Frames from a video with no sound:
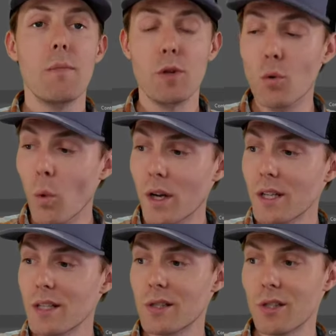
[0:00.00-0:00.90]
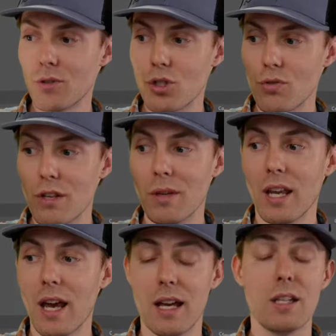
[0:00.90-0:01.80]
you want to consider
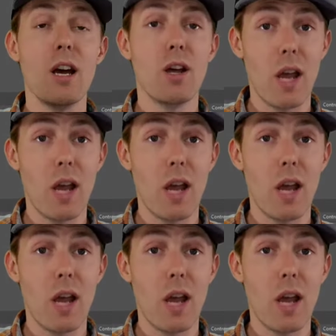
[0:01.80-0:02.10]
streaming at